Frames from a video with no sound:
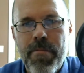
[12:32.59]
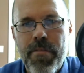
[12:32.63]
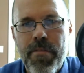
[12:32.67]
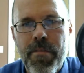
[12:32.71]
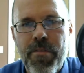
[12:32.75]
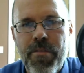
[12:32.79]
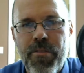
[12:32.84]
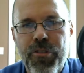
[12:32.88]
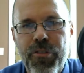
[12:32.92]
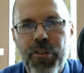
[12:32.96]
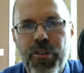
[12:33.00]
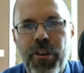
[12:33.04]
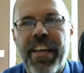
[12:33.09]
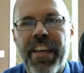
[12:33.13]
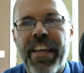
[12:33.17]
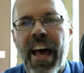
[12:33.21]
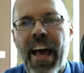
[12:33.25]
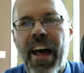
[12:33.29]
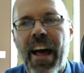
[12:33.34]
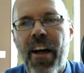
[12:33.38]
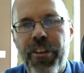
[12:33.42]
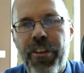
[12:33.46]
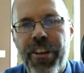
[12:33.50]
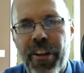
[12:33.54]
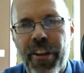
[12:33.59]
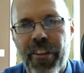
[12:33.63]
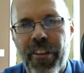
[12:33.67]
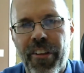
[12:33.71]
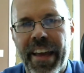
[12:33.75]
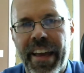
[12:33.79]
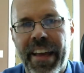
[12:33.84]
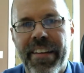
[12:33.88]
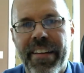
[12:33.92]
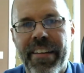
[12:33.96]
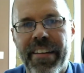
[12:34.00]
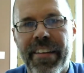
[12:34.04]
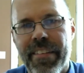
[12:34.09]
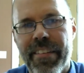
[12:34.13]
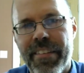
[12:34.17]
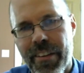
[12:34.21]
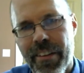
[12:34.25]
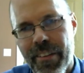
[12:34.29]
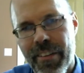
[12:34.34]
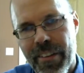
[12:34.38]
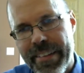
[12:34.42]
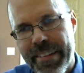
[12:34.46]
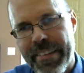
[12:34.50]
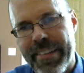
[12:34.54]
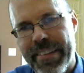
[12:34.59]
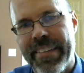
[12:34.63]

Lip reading: so you calculate. So let's